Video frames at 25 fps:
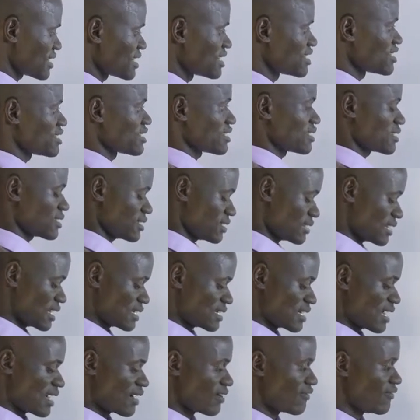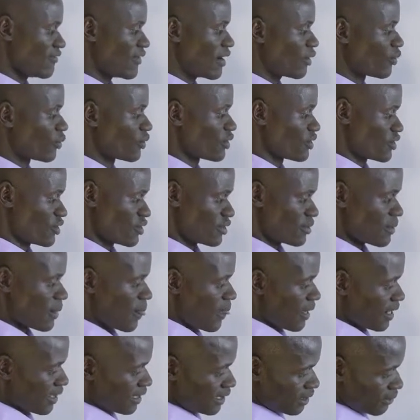trenches that are found.
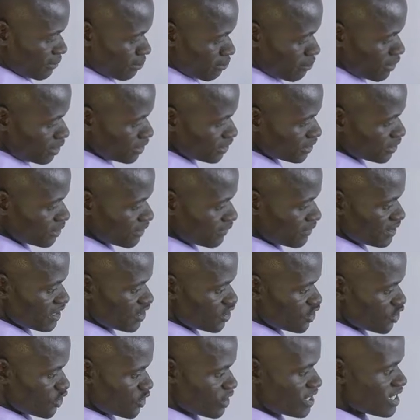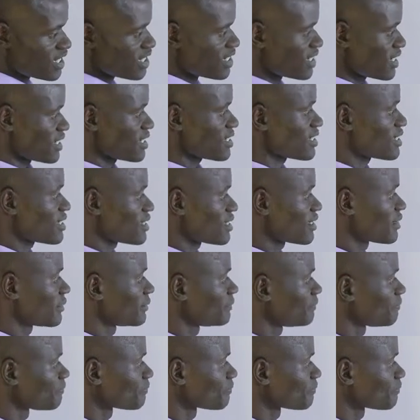Most of these trenches,